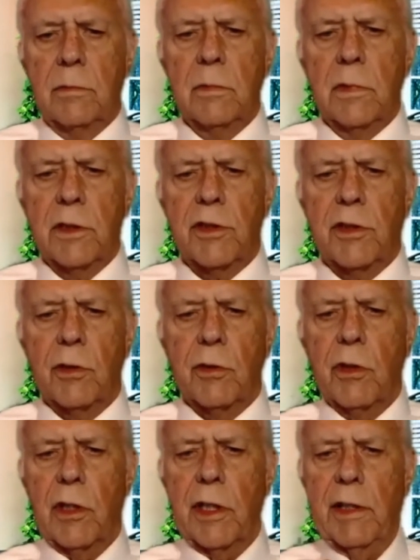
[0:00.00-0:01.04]
And still
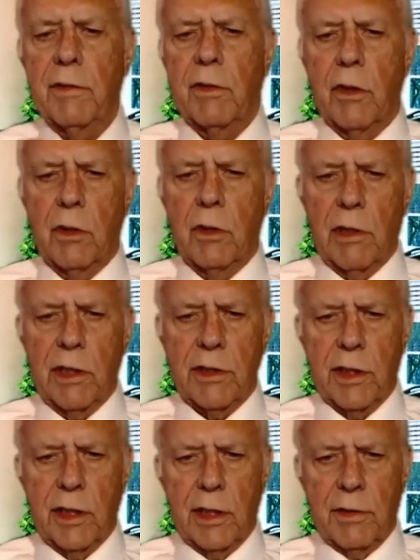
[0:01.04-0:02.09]
not even on the right
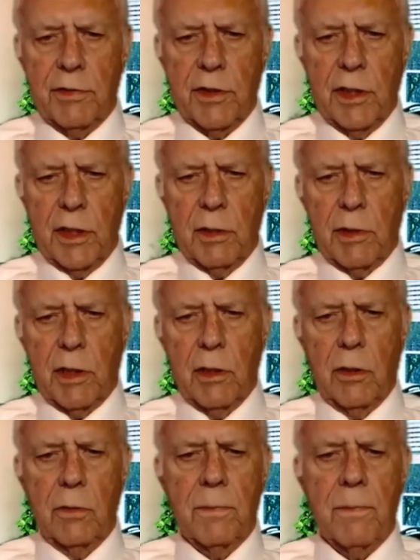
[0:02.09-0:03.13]
side and left side. There we
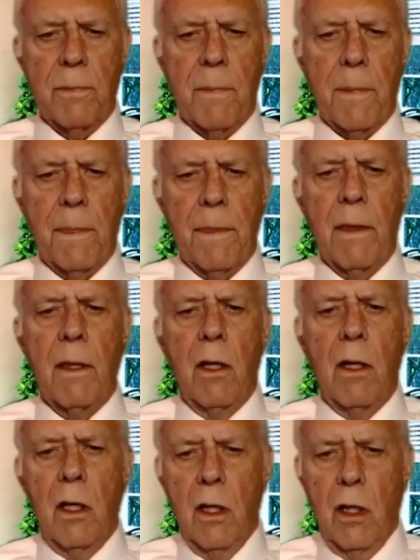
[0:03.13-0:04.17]
go.
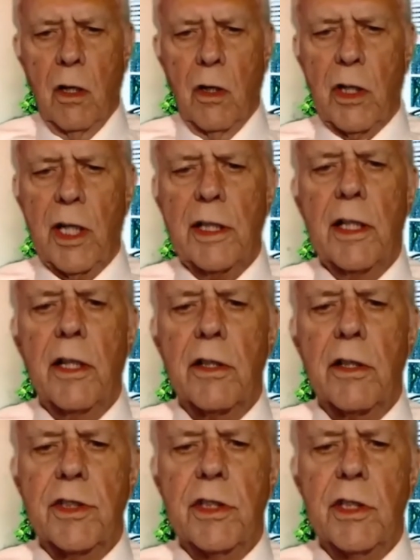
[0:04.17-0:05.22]
Okay, now you
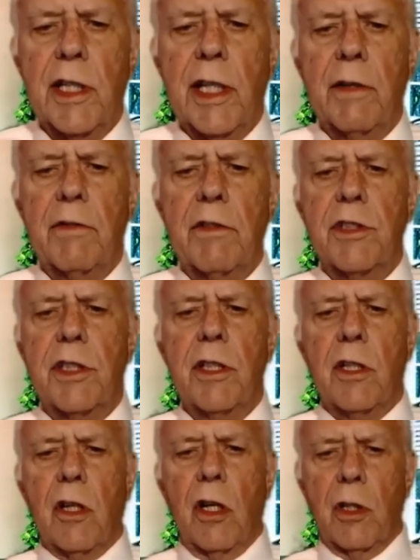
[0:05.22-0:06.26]
can see you can't ever see the
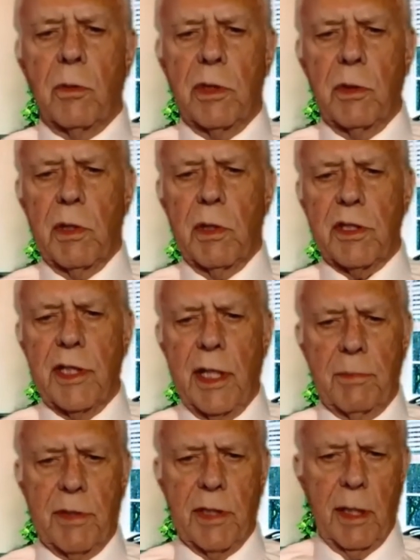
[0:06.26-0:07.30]
collar when you wear a
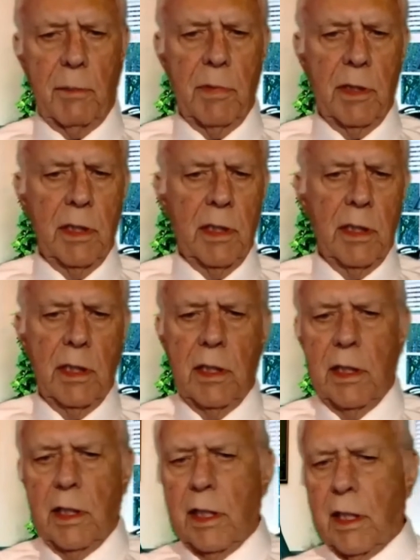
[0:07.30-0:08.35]
snap tab.
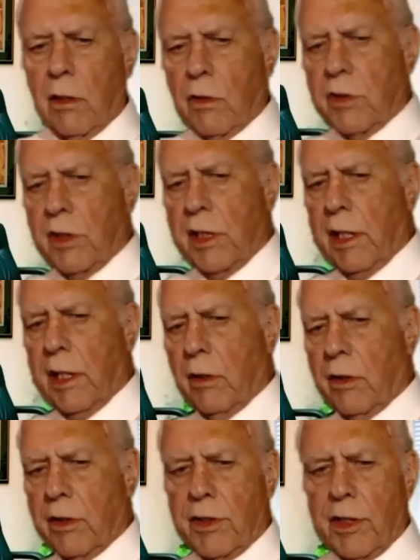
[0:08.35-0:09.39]
It looks neat
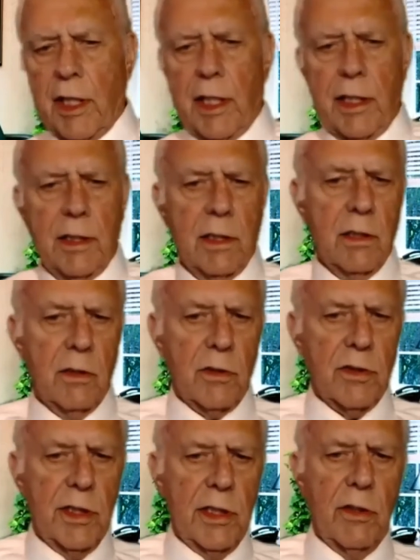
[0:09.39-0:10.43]
on the side,
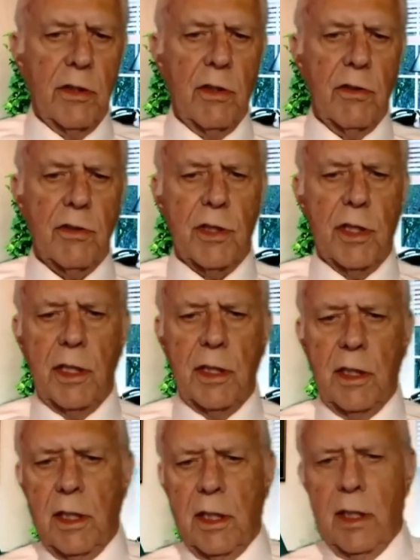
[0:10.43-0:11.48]
looks neat on the other side.
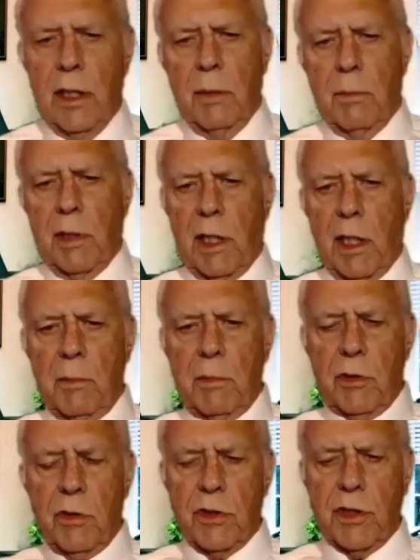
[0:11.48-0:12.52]
But now let me
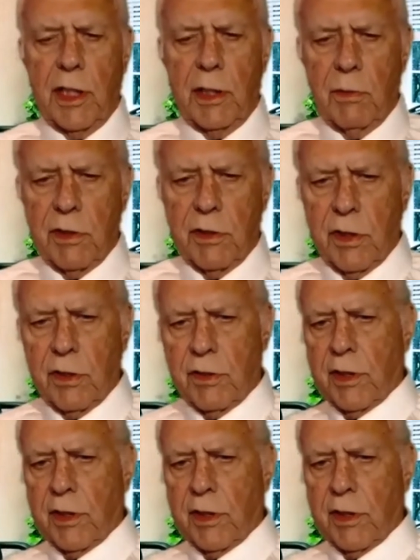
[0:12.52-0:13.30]
turn sideways and you can